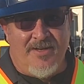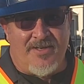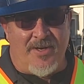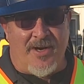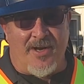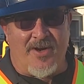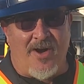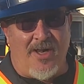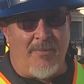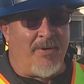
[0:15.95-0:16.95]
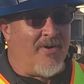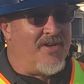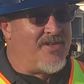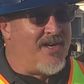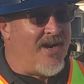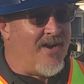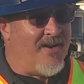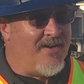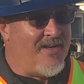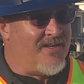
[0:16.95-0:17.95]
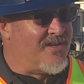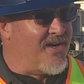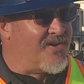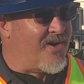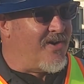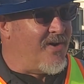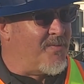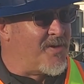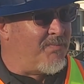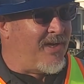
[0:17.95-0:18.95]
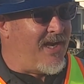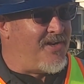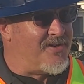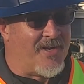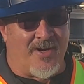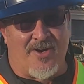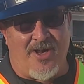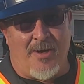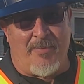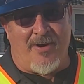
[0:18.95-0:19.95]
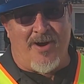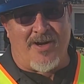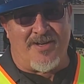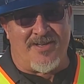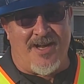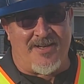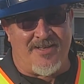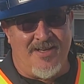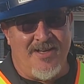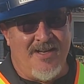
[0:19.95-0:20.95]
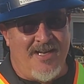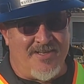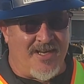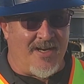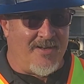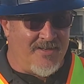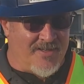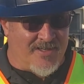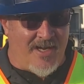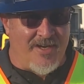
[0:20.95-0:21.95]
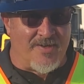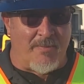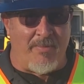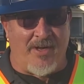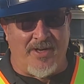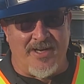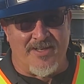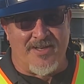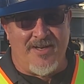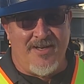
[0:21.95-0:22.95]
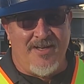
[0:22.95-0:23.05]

So you're going to call up your engineer. He's going to draw you up some plans. You're going to call up your architect. He's going to design you some buildings.